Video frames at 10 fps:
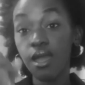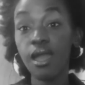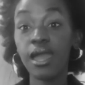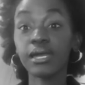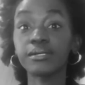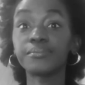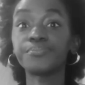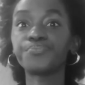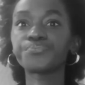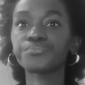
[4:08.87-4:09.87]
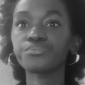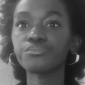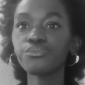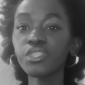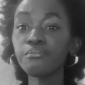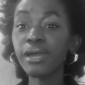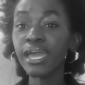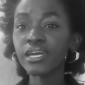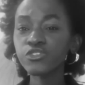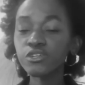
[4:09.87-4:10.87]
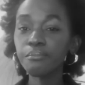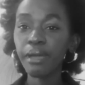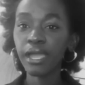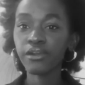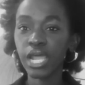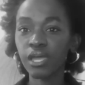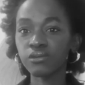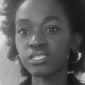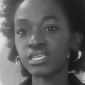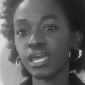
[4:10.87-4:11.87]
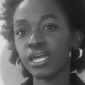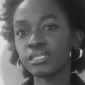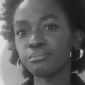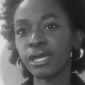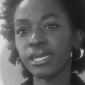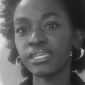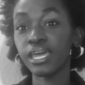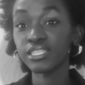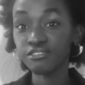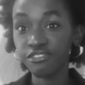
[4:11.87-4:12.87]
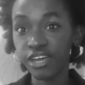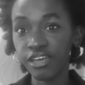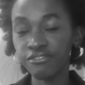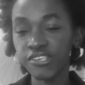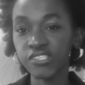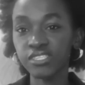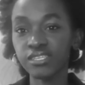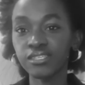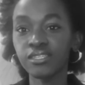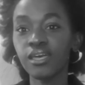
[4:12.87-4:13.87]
My actual background and my 9-to-5 is in